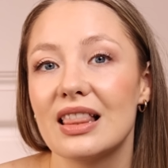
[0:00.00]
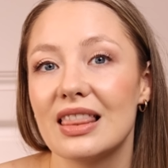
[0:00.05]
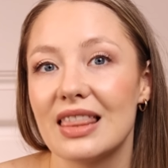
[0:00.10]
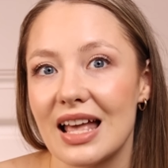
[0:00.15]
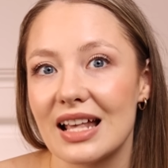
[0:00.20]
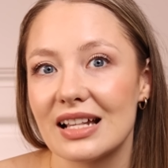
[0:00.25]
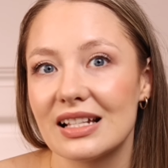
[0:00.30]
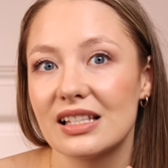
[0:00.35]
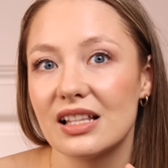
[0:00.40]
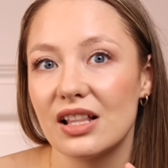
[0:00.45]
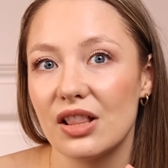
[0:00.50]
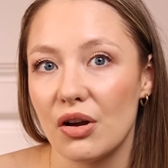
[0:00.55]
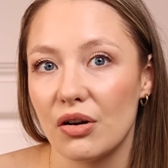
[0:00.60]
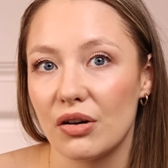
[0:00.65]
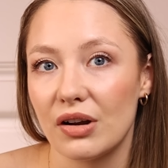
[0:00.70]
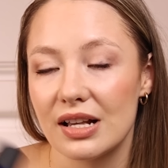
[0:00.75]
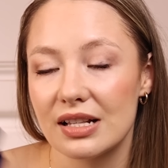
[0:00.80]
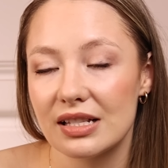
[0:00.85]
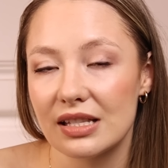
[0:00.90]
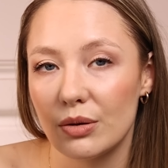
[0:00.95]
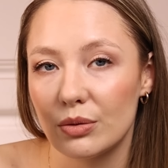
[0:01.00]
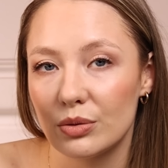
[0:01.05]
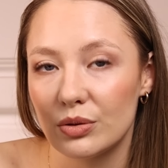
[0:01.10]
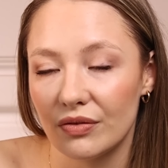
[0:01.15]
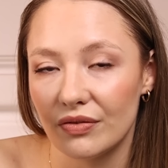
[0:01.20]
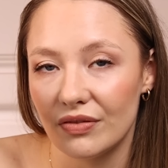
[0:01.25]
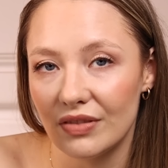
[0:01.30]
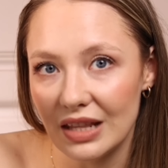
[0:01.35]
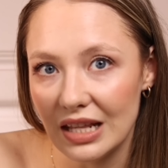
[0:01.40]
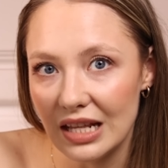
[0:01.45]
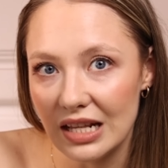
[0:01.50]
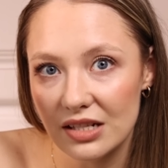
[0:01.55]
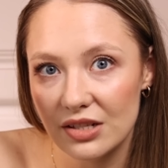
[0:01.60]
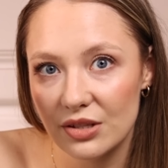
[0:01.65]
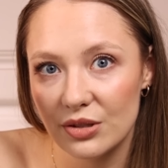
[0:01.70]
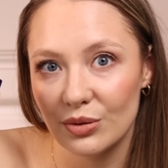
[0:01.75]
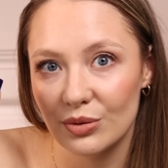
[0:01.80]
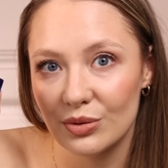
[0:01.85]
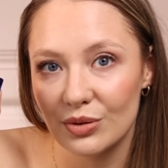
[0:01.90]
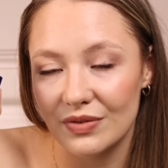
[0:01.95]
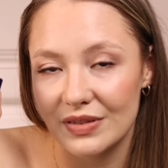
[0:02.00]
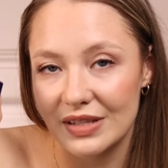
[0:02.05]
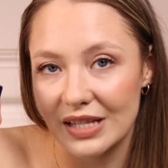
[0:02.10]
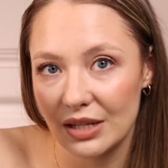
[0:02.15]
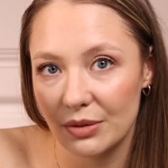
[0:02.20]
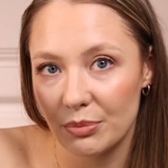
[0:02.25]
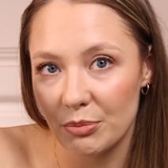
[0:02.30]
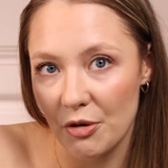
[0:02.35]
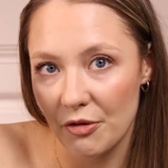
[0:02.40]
lasts the longest out of these sort of scent